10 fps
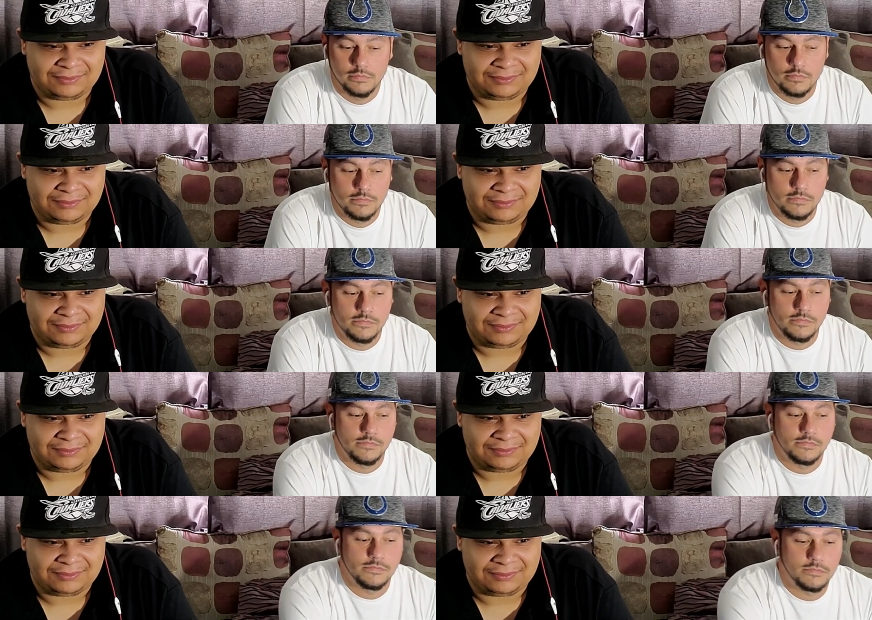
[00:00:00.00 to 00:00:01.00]

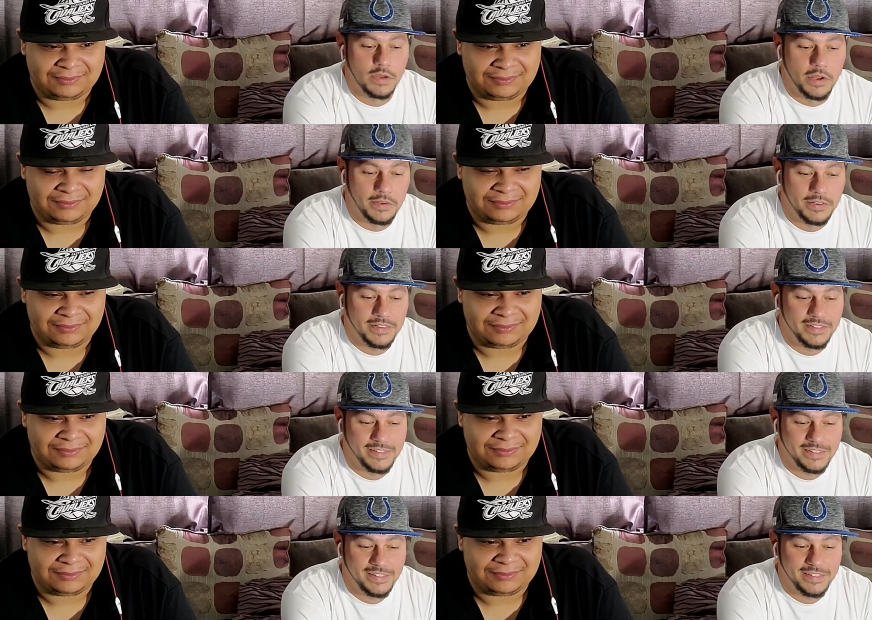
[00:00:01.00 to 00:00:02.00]
(silence)